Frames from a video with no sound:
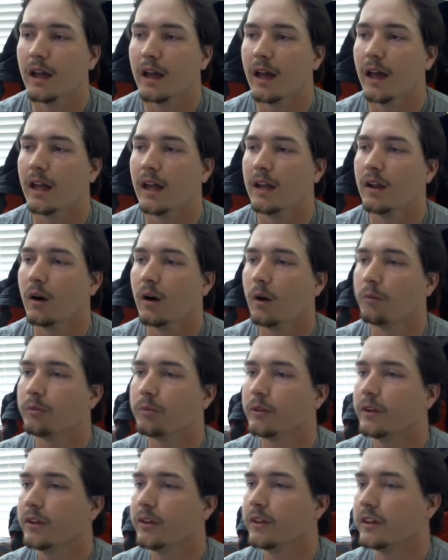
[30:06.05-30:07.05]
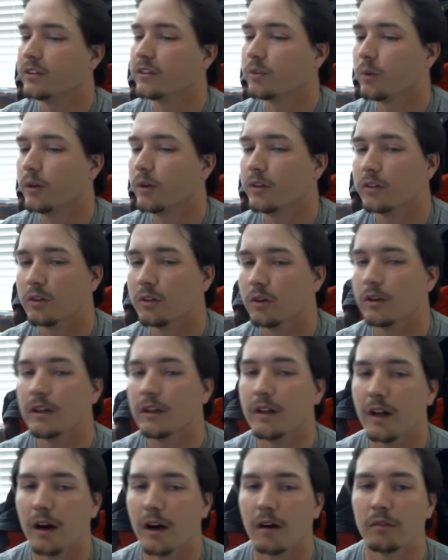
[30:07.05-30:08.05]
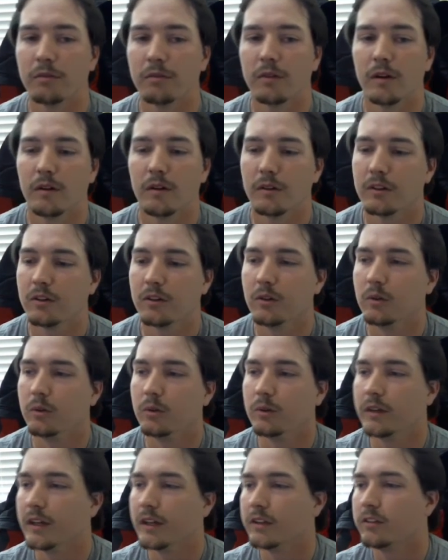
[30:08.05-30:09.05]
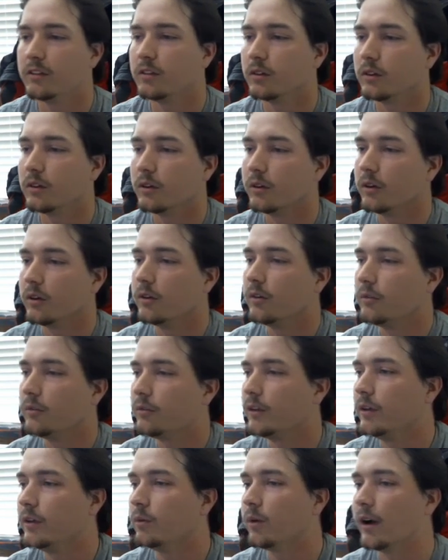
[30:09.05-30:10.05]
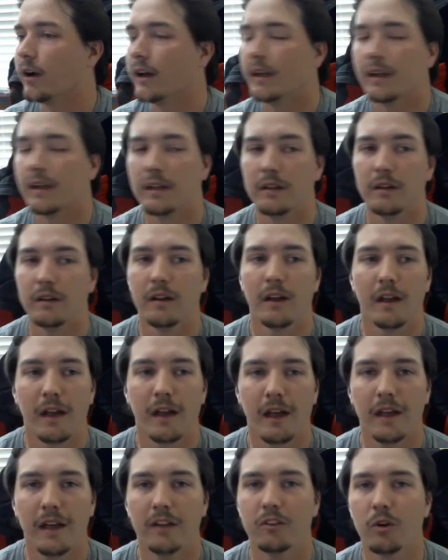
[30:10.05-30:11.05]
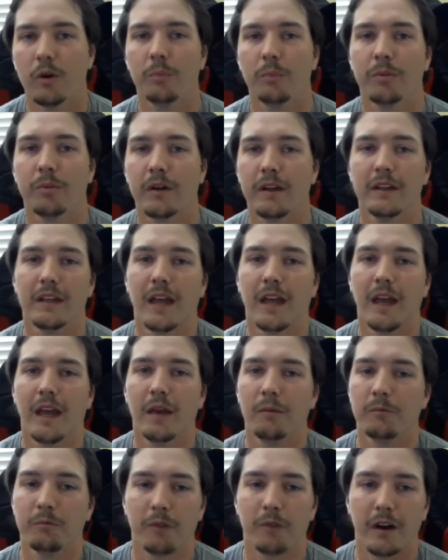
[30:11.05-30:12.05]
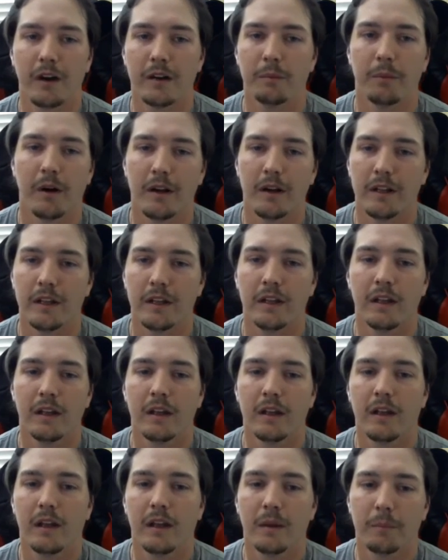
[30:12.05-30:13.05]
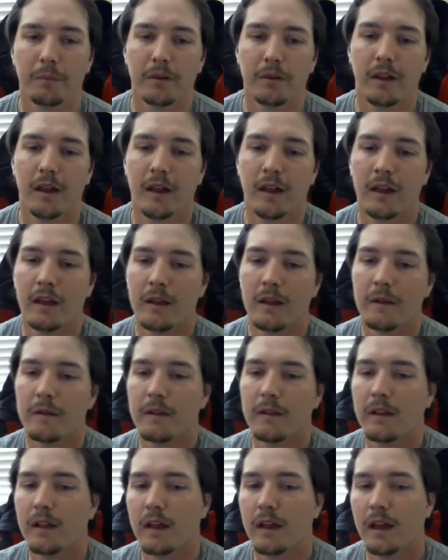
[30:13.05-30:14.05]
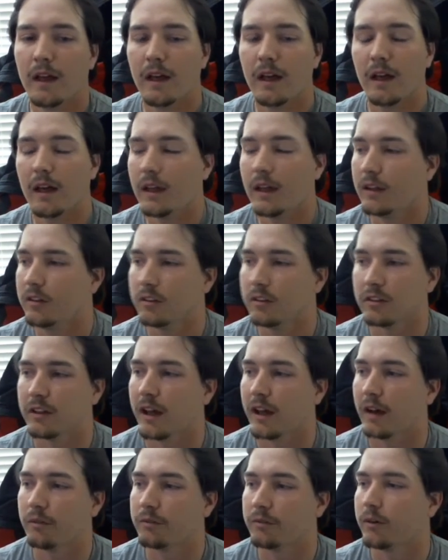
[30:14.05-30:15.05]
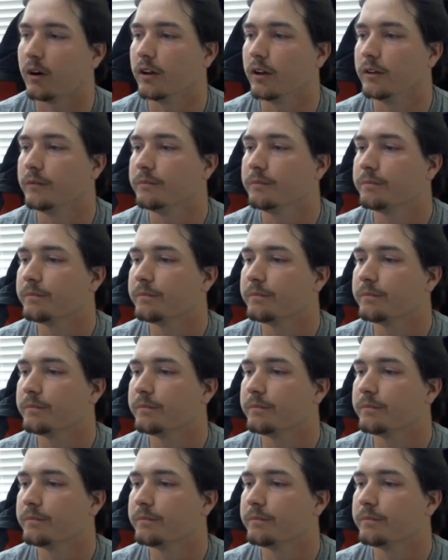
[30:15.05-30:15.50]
And hopefully this was good enough to get your feet wet and enjoy playing the game, find a buddy, and play, and just have fun.